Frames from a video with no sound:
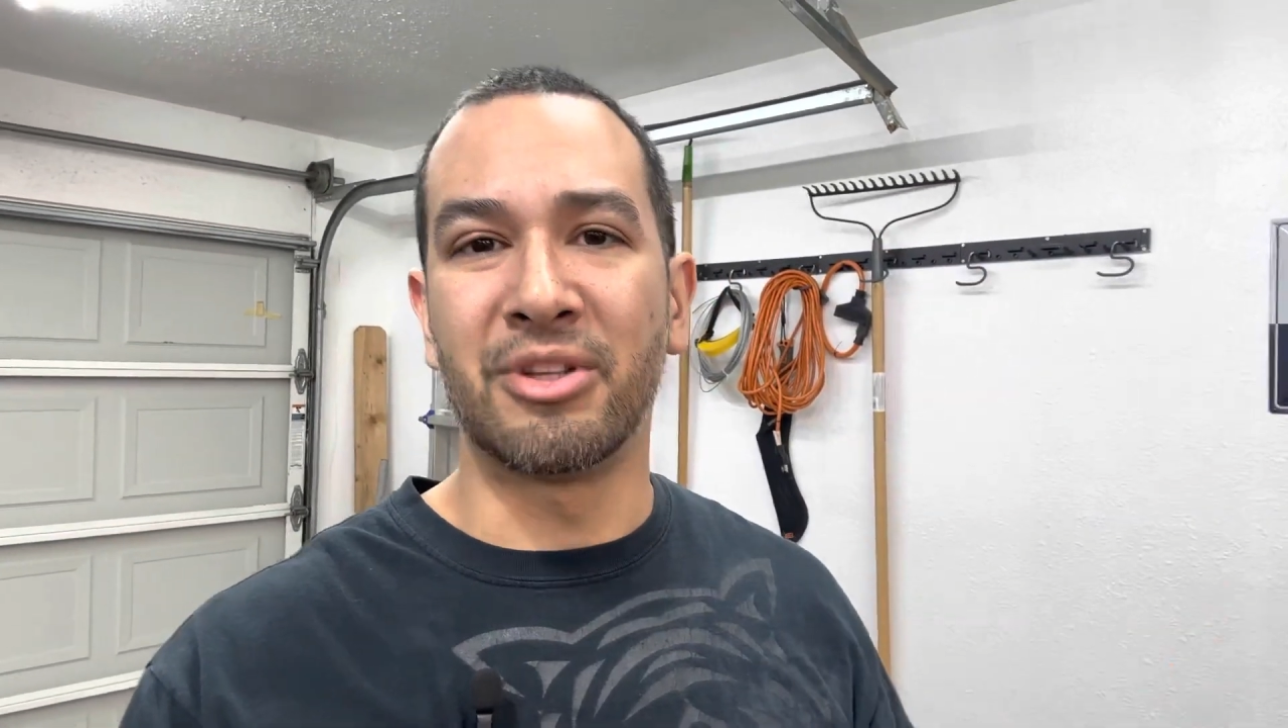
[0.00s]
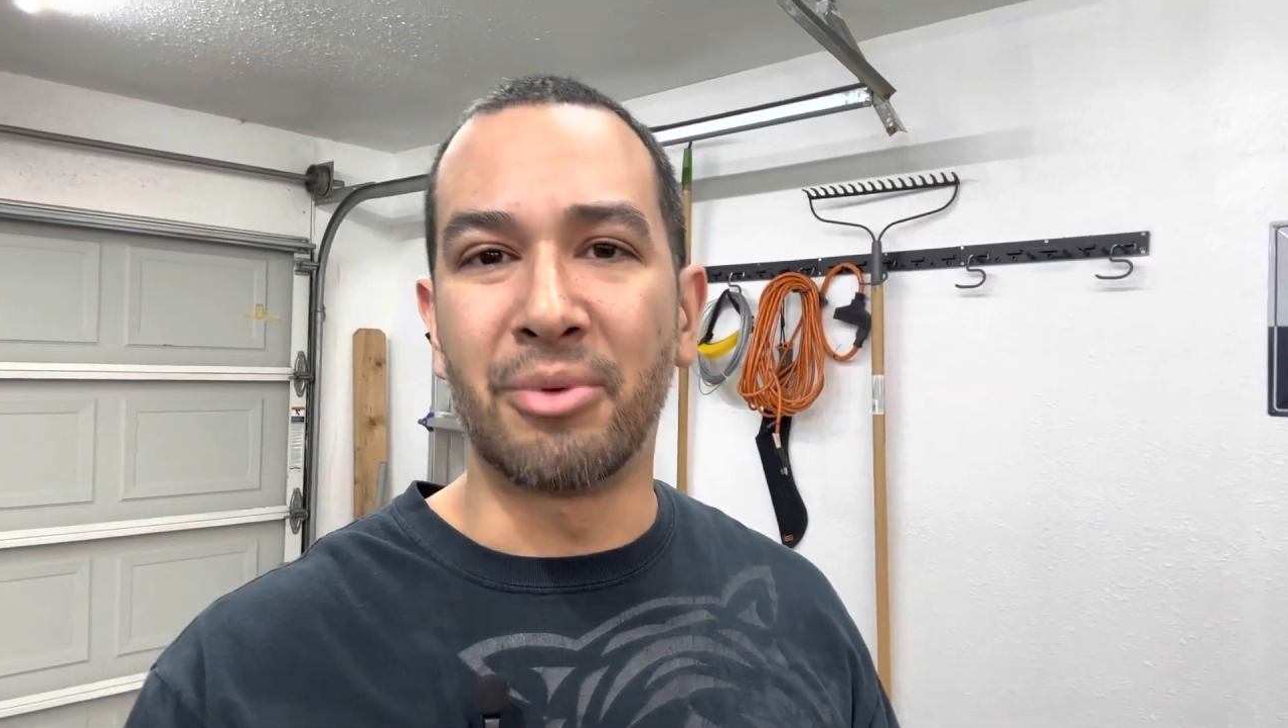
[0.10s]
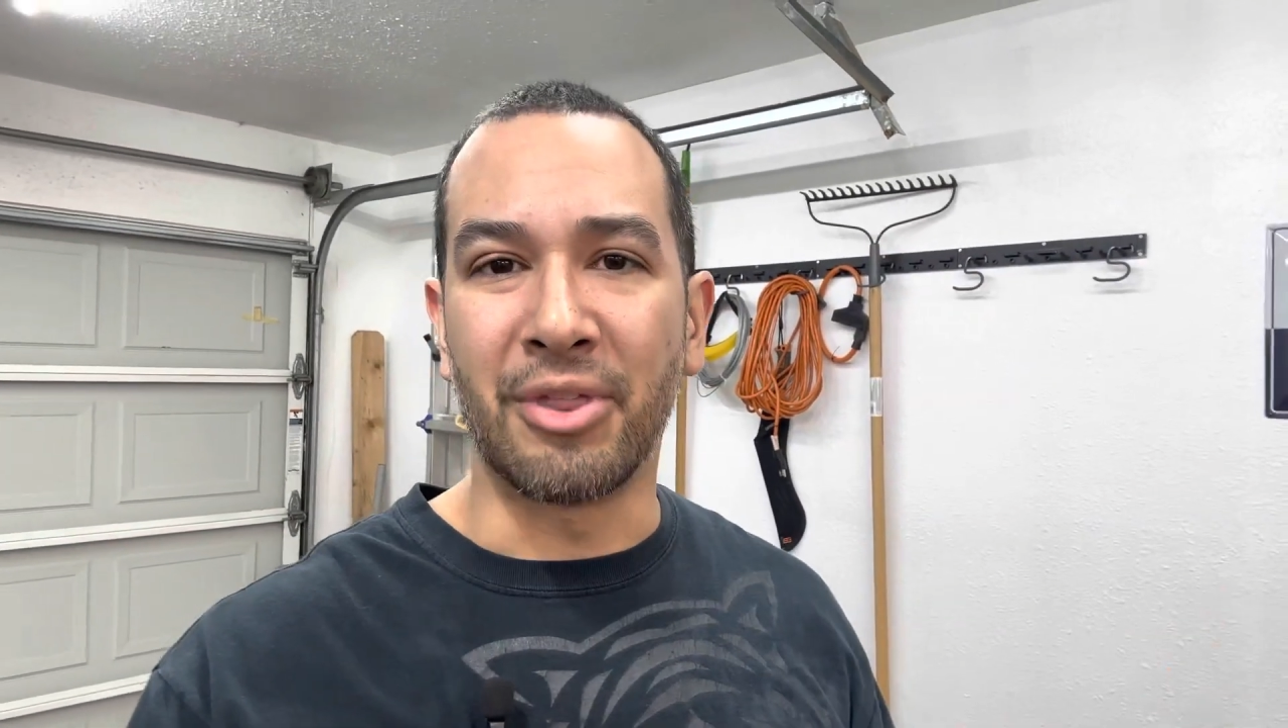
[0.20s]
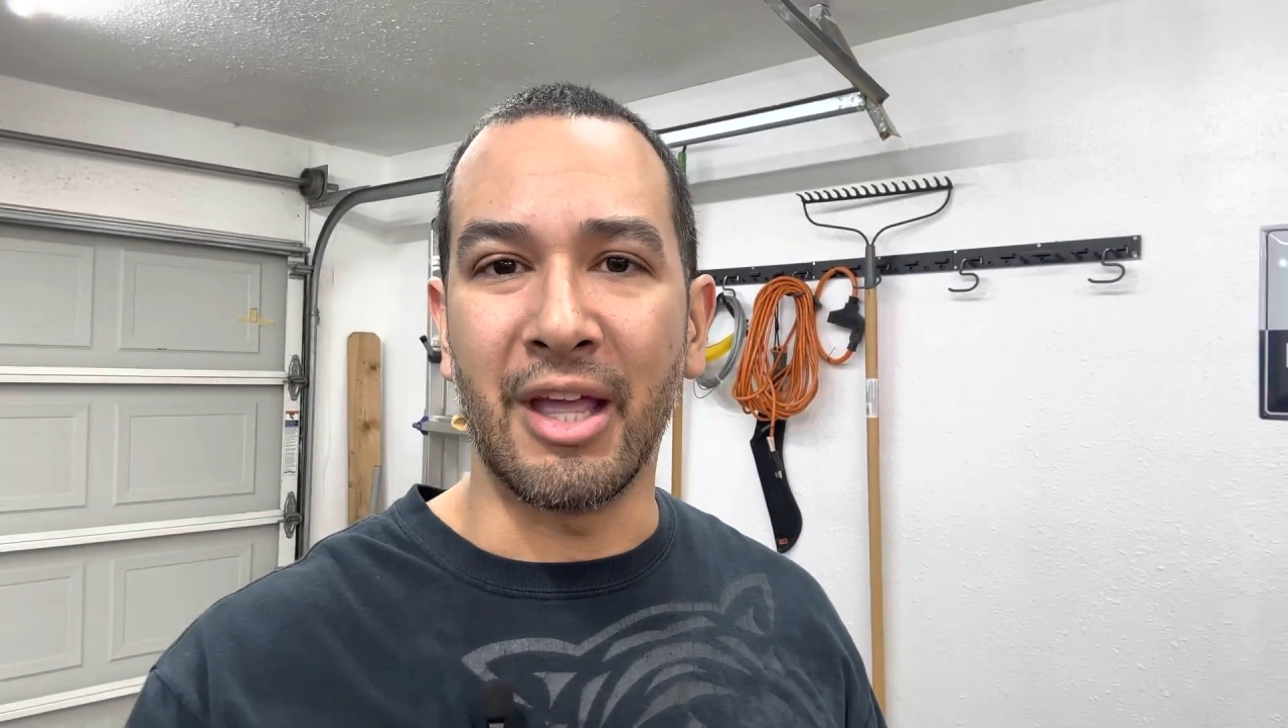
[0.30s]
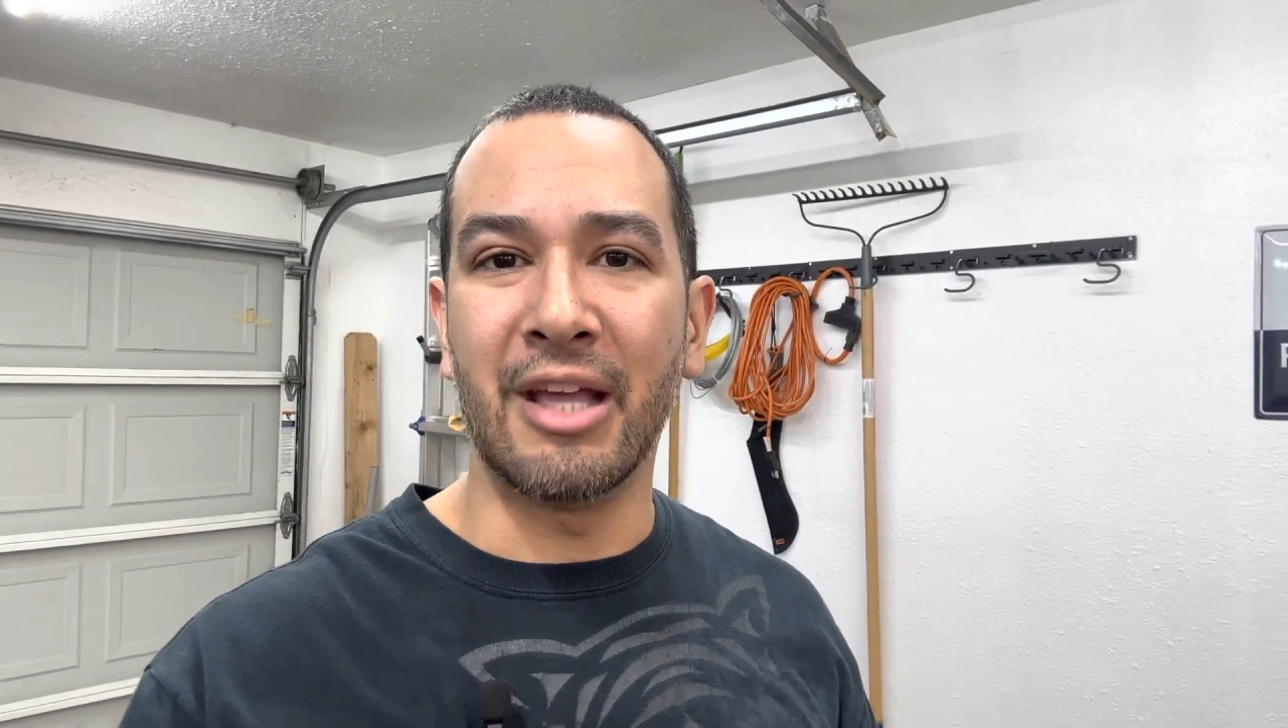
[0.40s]

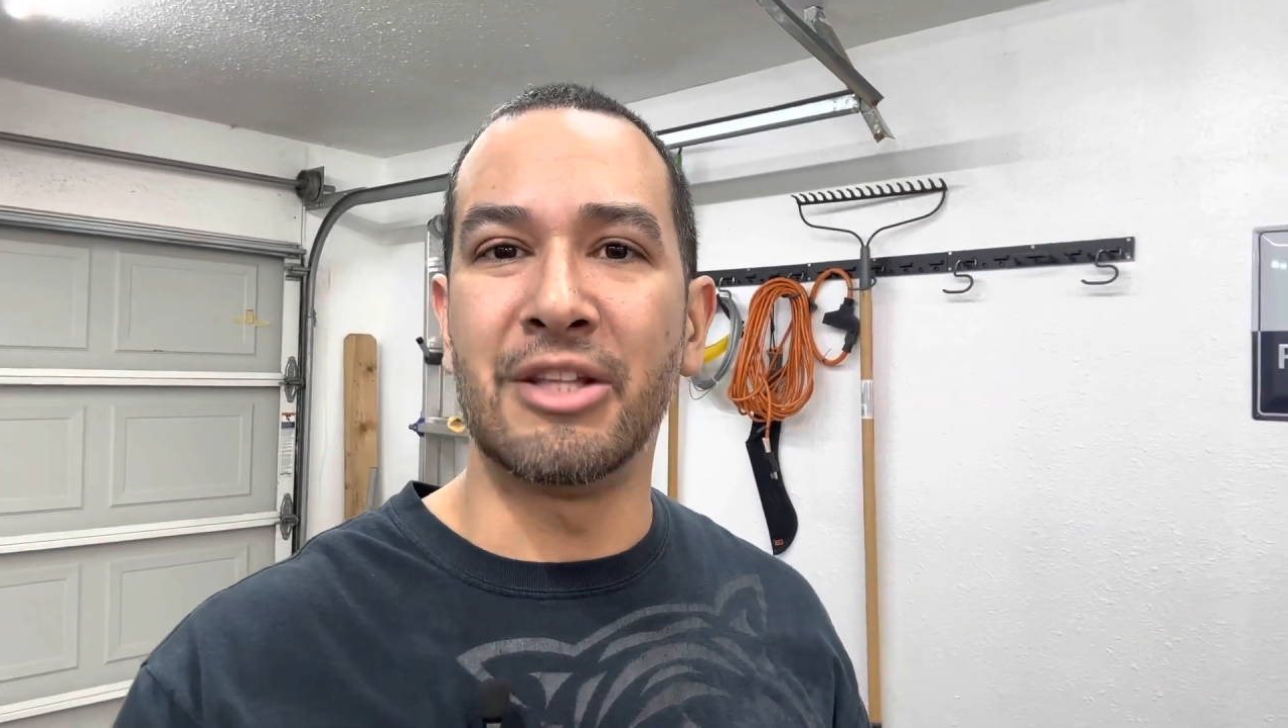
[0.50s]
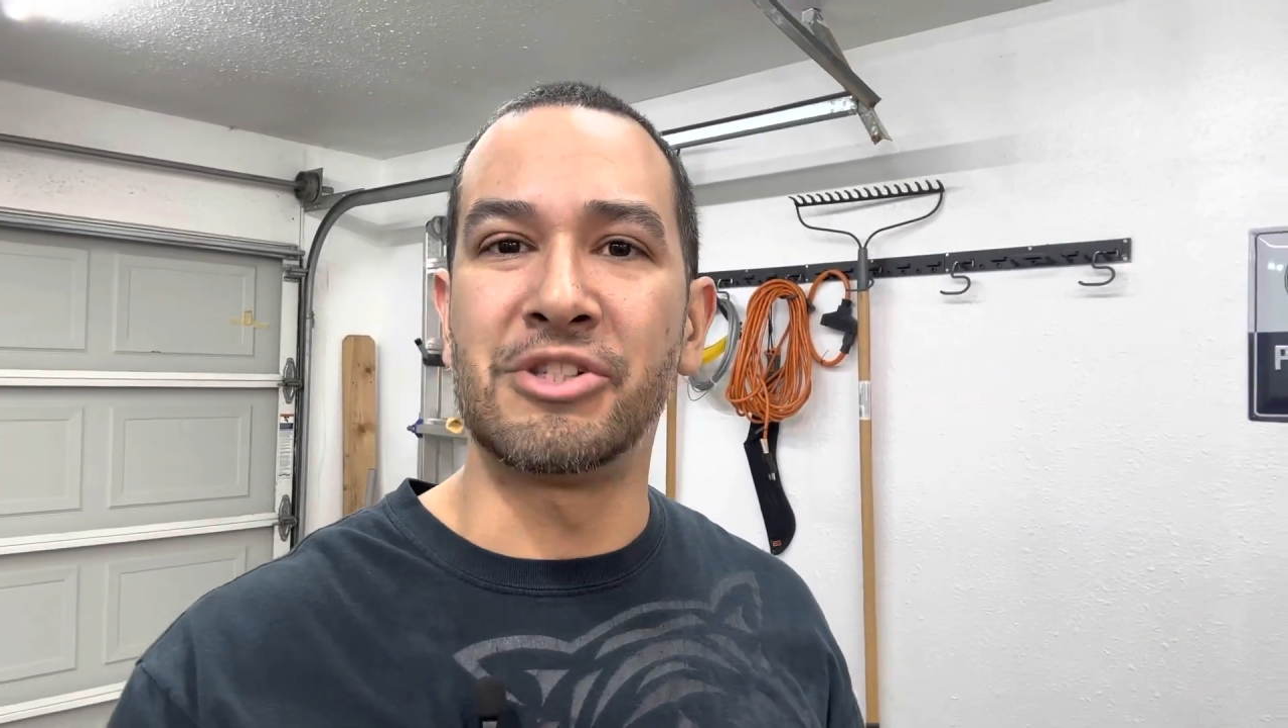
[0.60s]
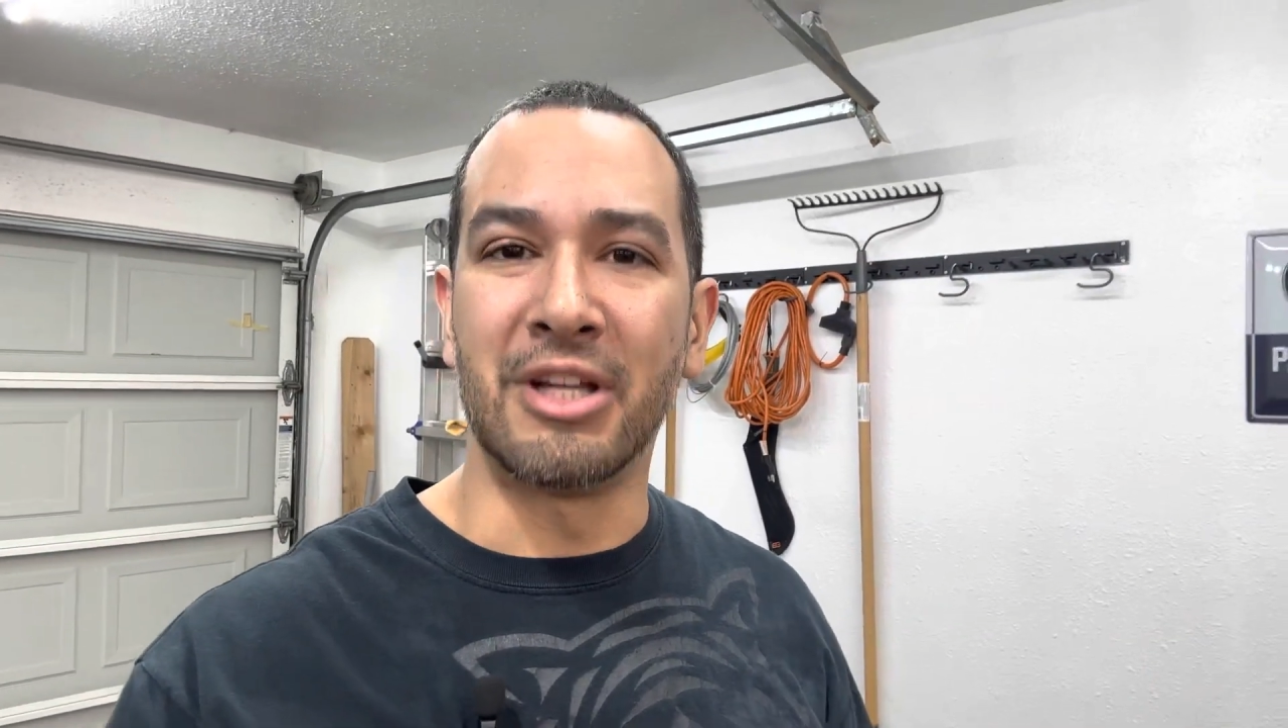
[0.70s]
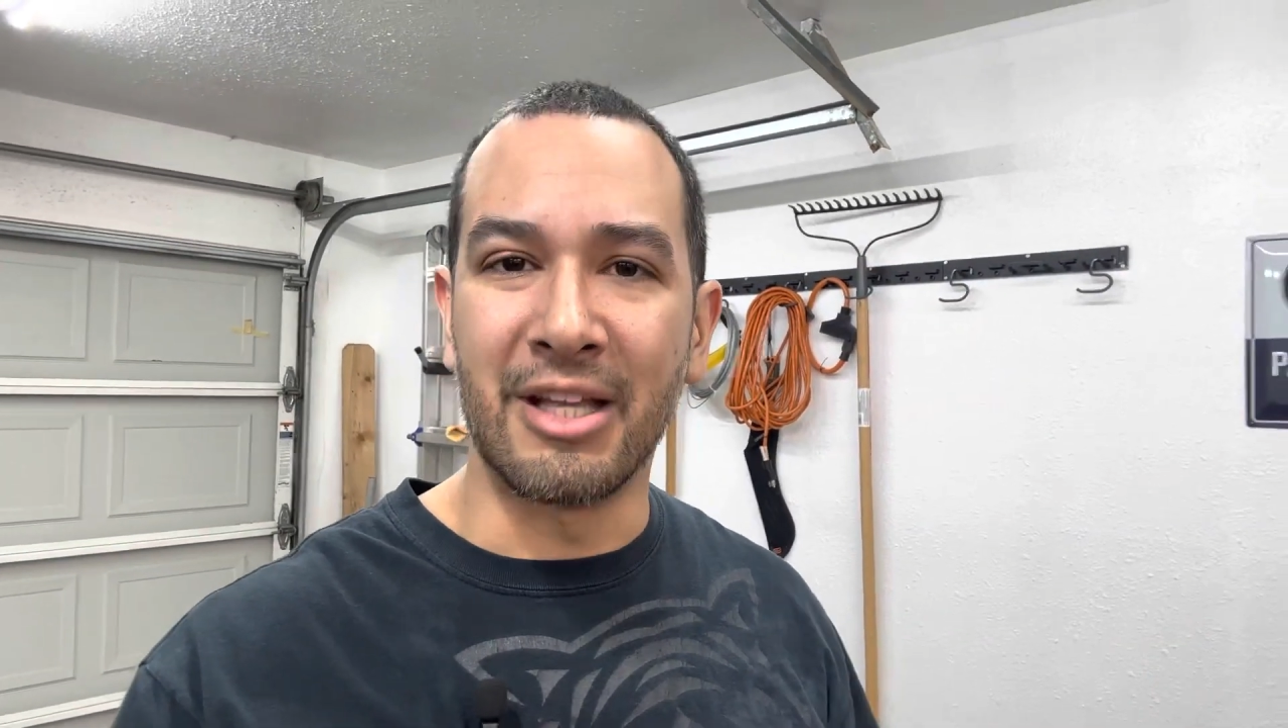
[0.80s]
with age